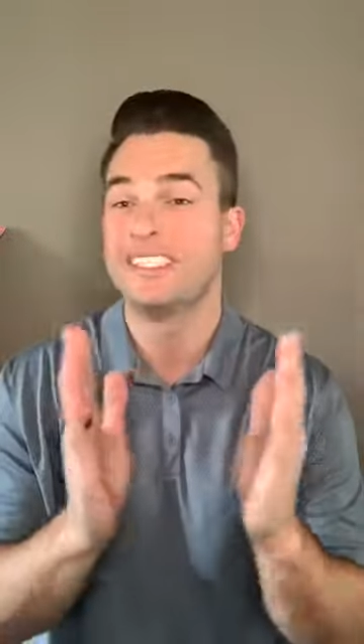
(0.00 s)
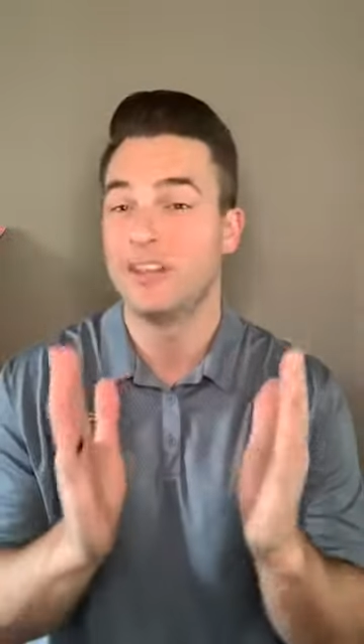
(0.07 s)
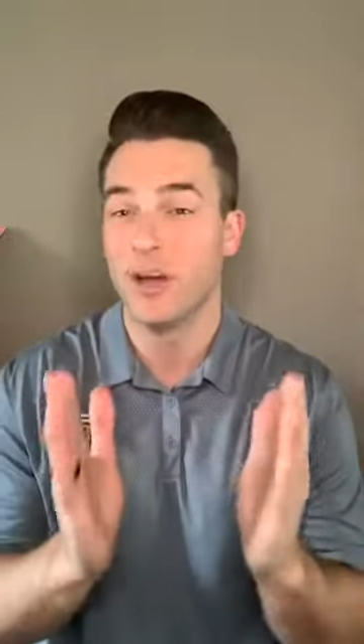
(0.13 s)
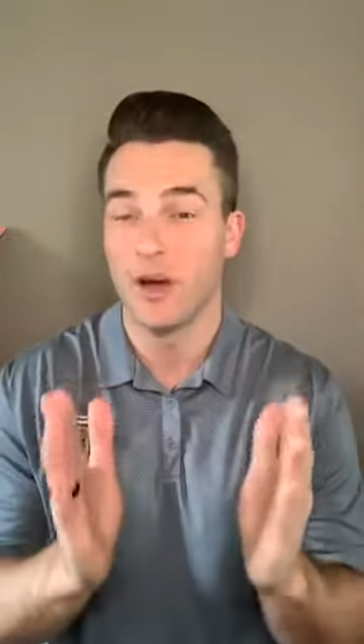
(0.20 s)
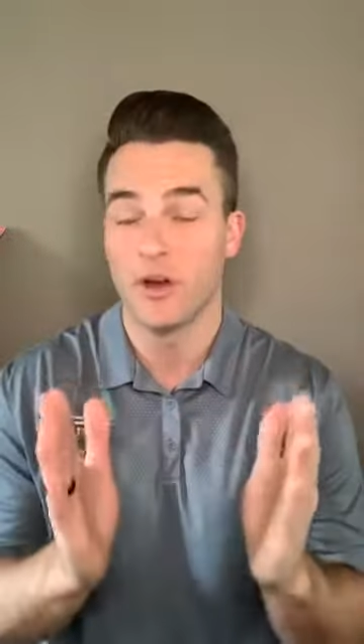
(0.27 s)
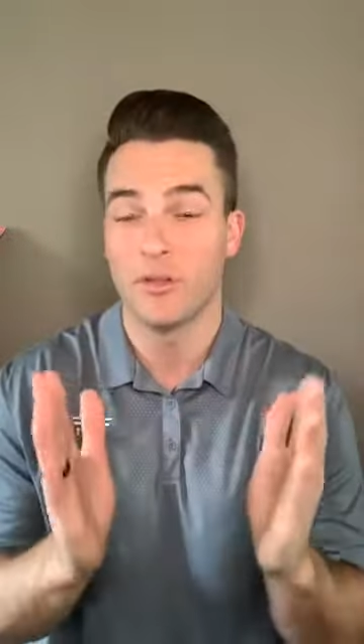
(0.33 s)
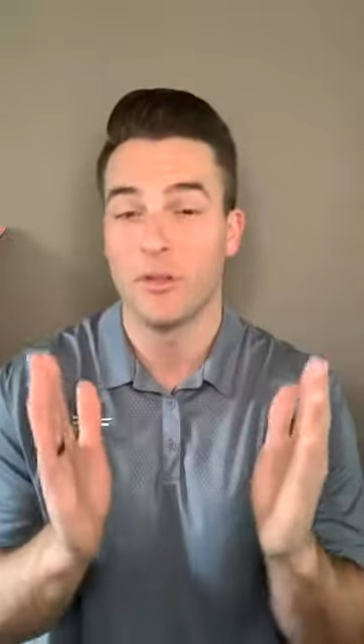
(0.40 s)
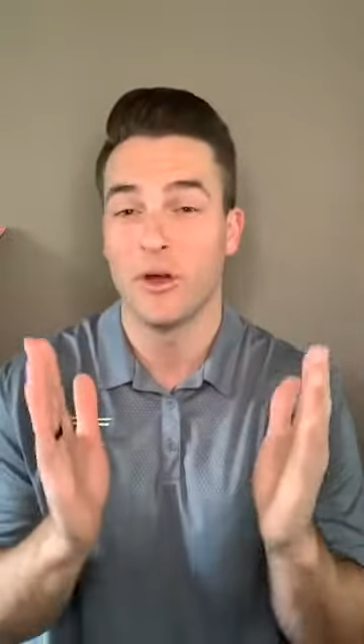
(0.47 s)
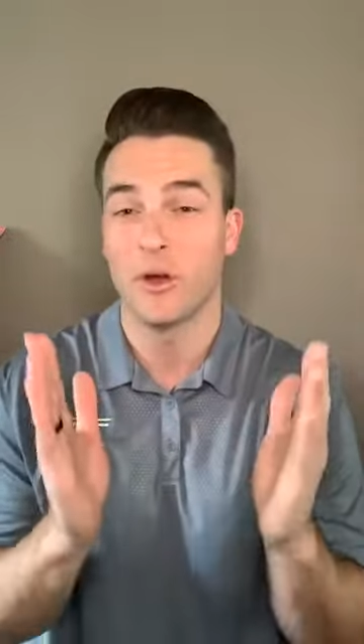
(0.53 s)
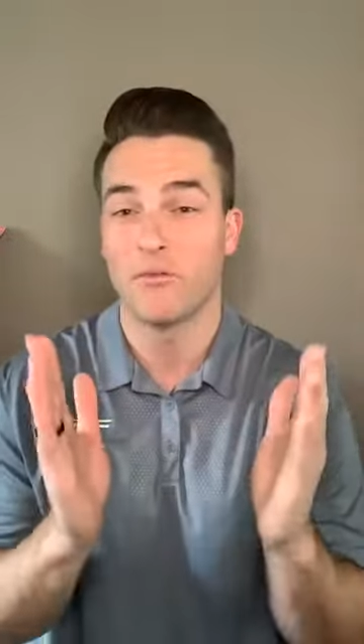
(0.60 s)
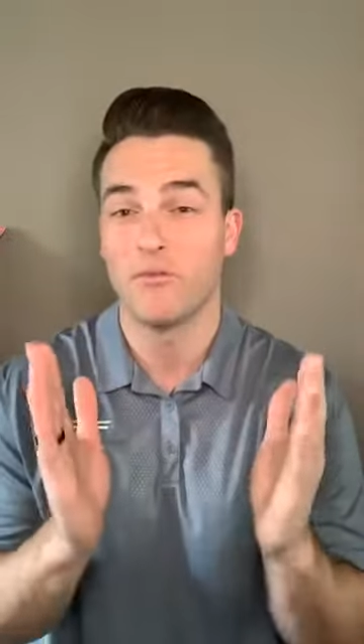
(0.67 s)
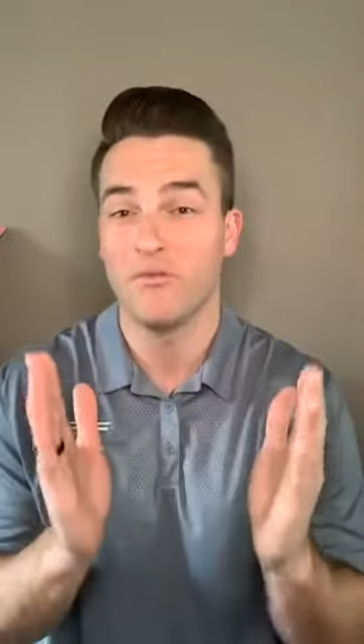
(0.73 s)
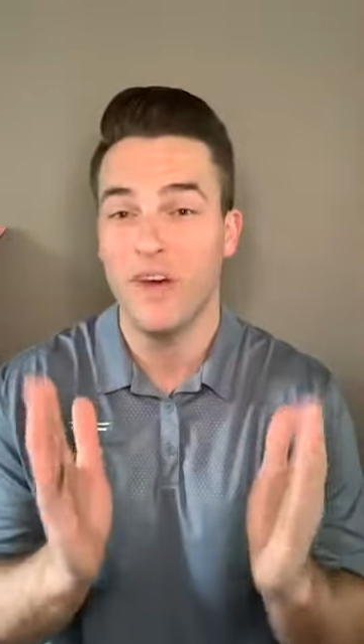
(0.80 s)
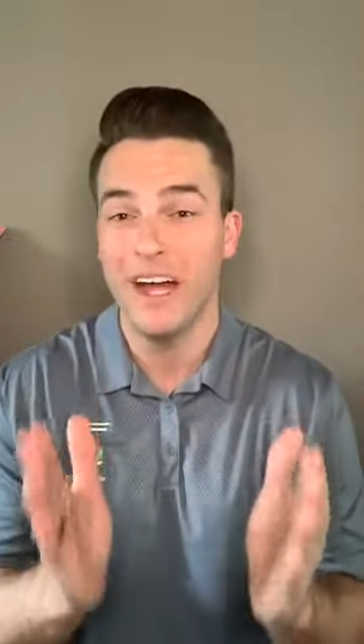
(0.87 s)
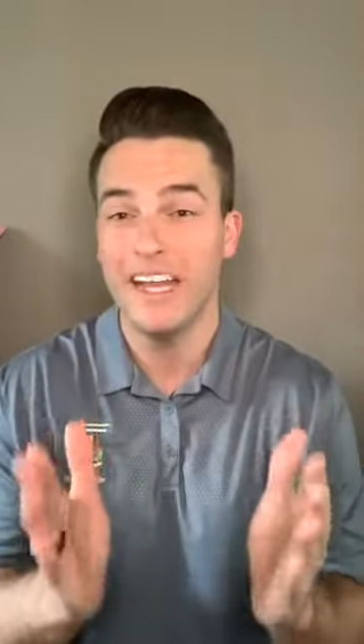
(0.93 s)
a
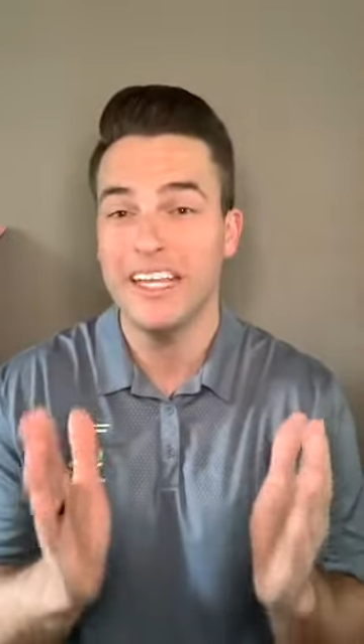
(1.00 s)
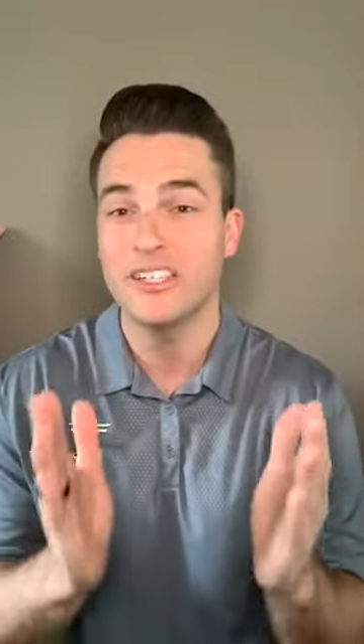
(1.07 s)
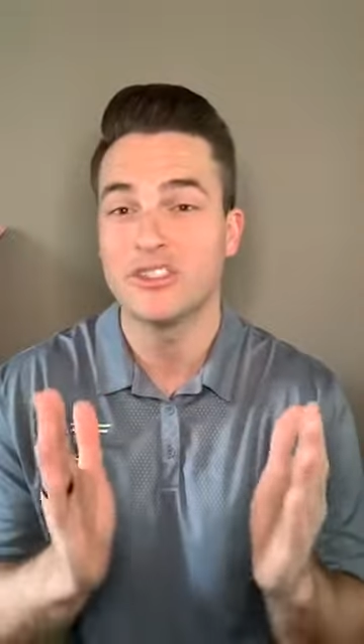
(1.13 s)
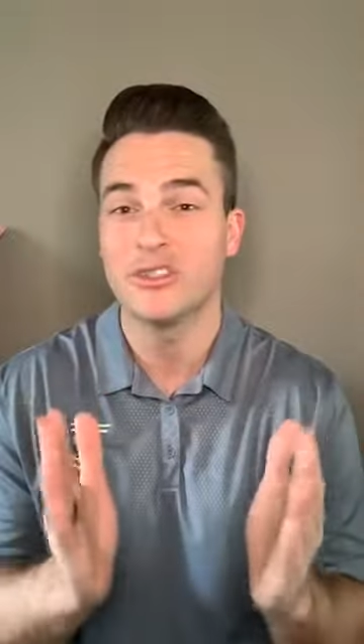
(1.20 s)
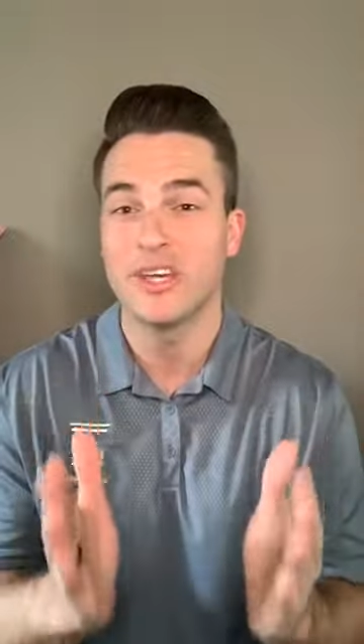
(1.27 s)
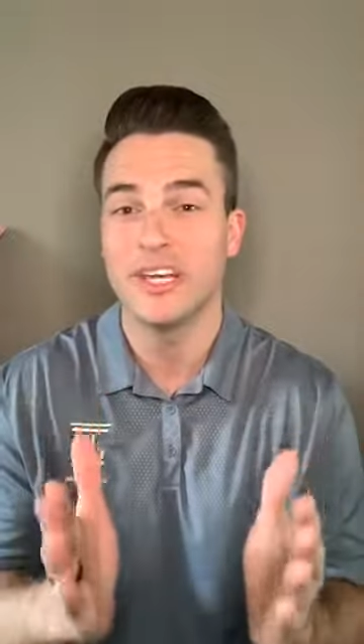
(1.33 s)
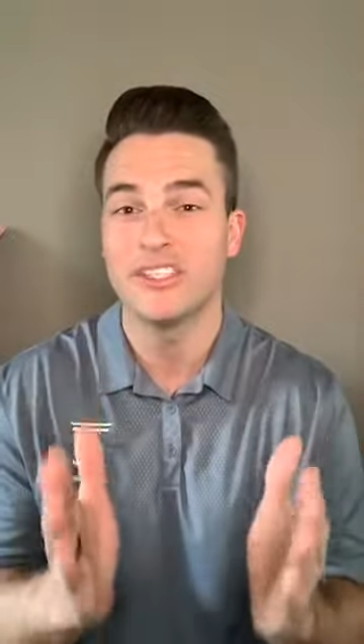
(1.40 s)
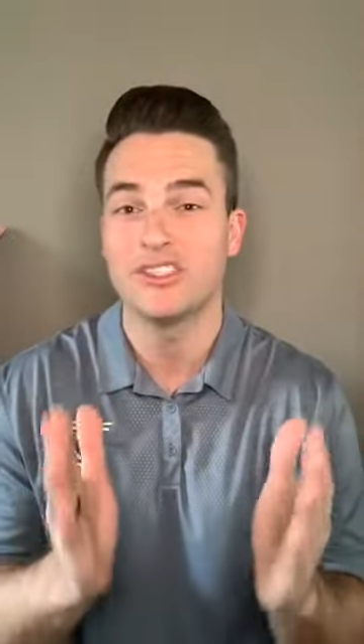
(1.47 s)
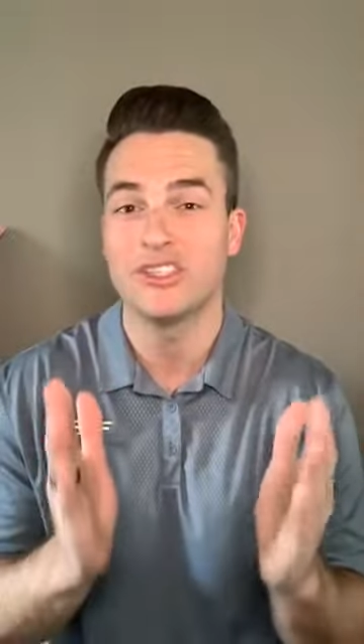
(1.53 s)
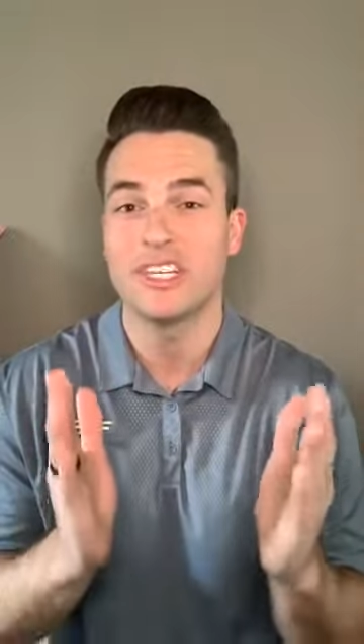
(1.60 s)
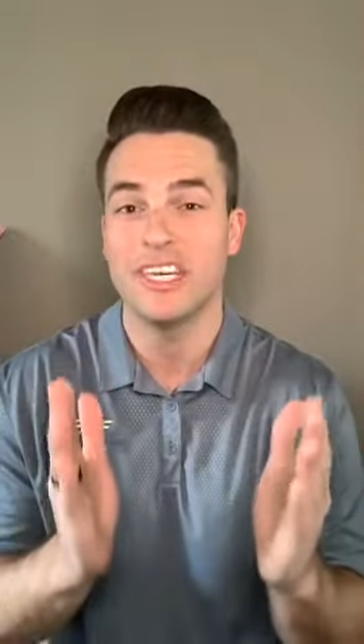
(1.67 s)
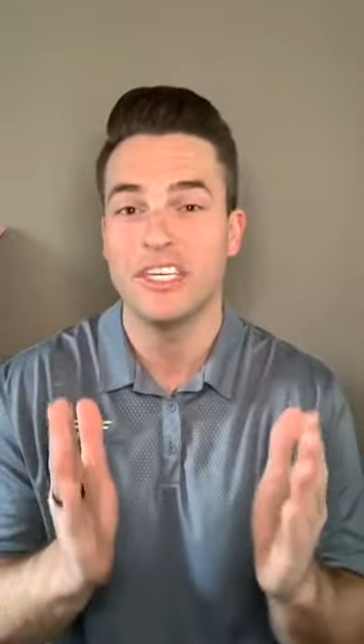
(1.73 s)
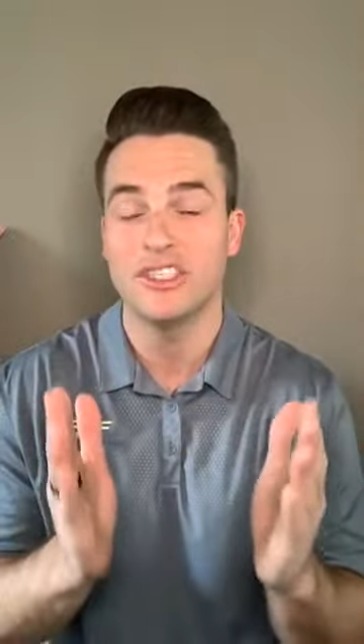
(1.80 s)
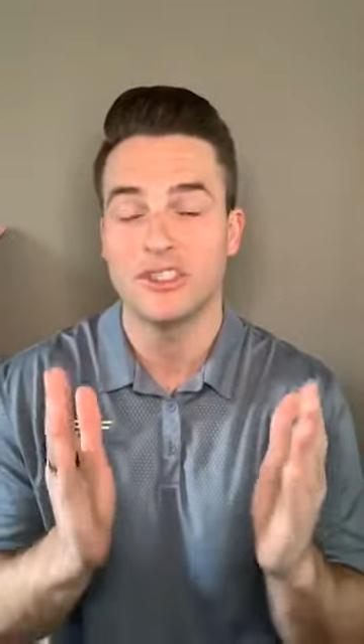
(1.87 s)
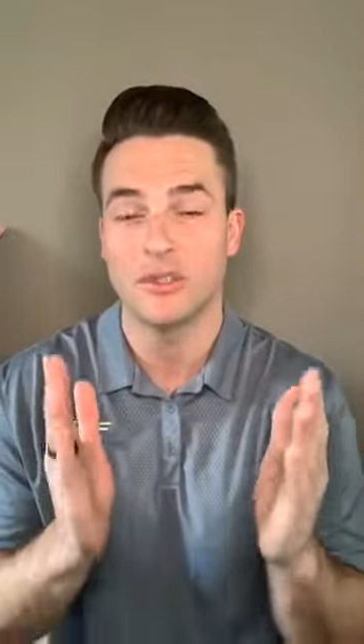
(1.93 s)
financial
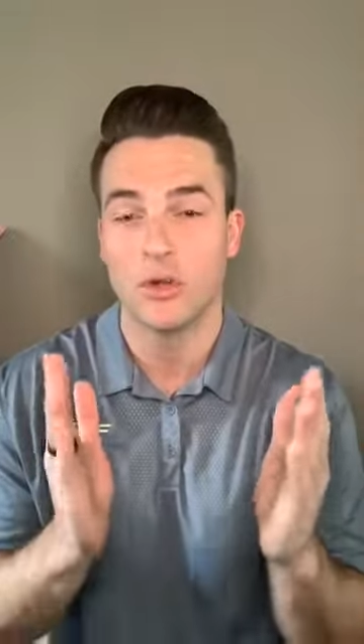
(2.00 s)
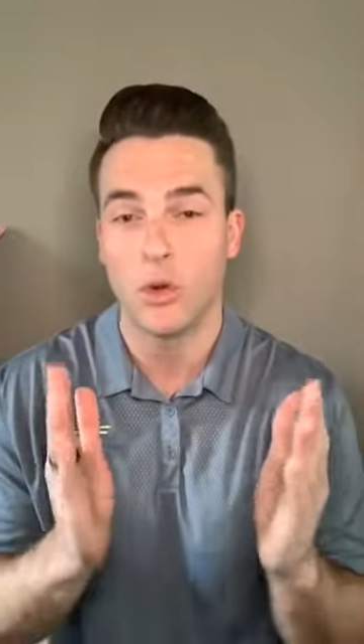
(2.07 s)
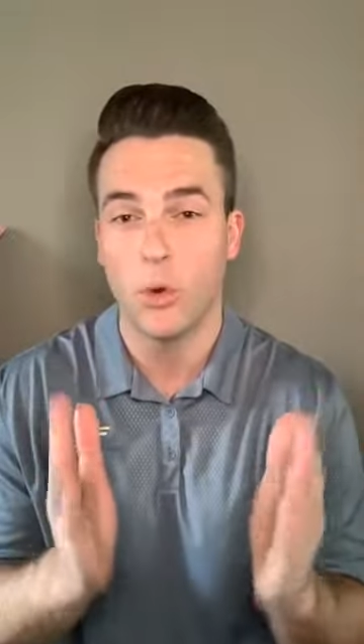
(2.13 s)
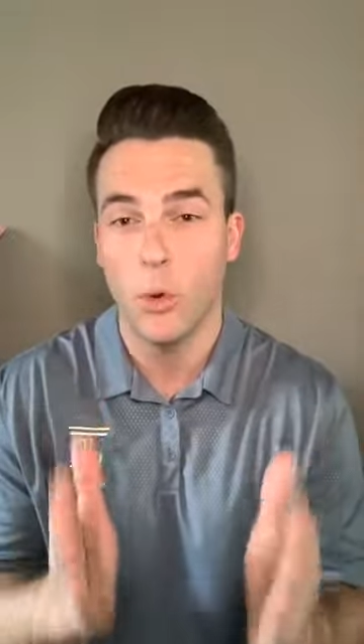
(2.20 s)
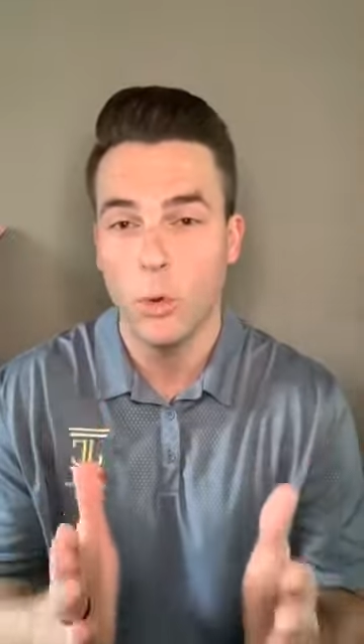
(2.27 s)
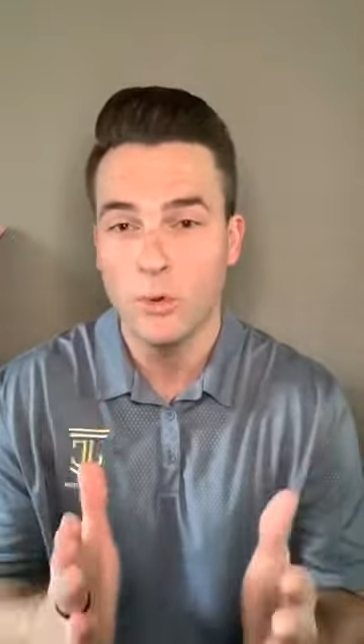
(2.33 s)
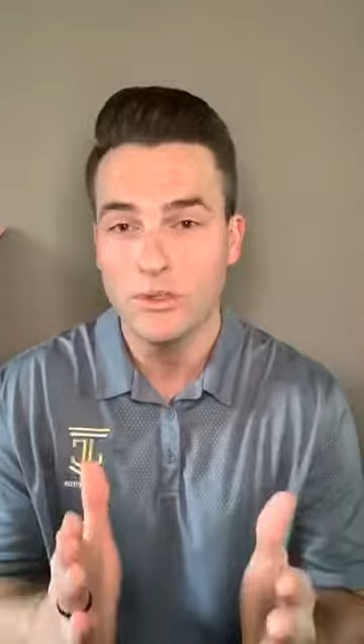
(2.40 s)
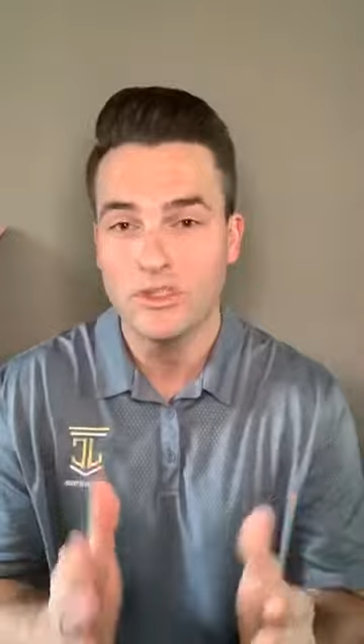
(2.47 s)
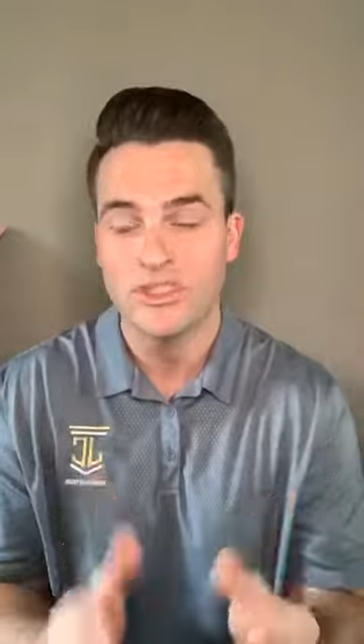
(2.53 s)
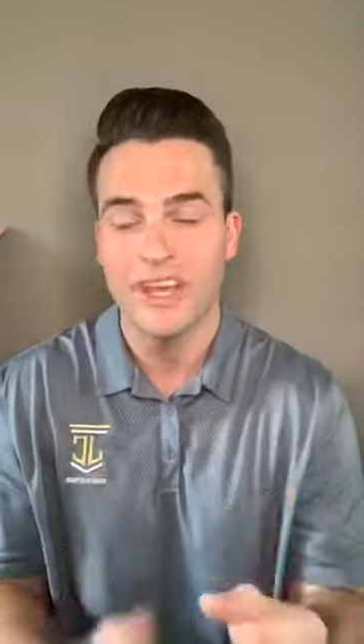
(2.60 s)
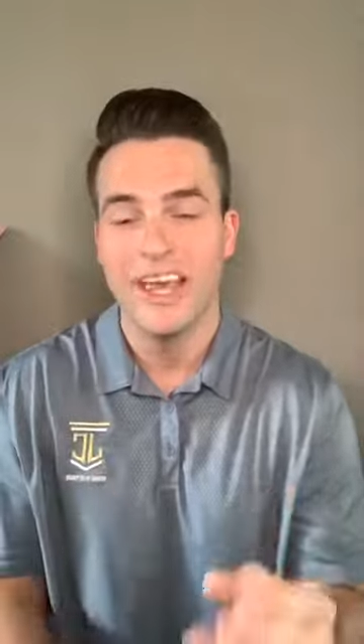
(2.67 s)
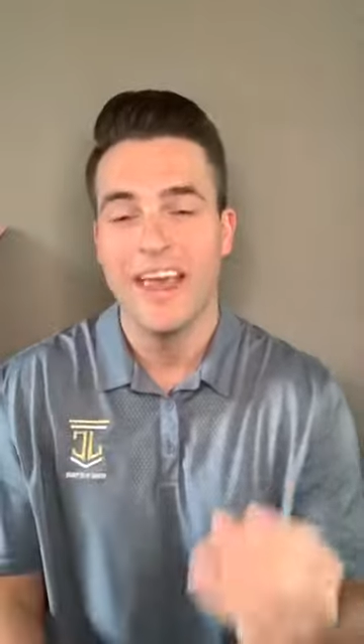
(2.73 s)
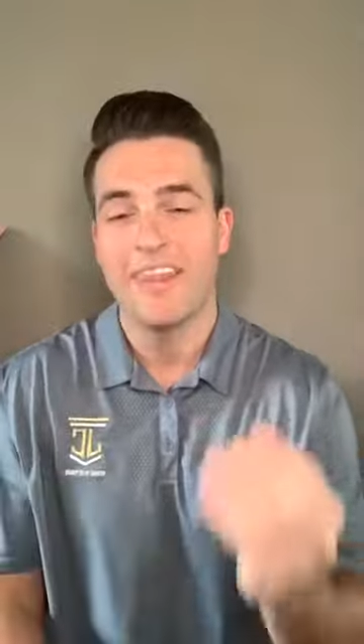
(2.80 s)
education course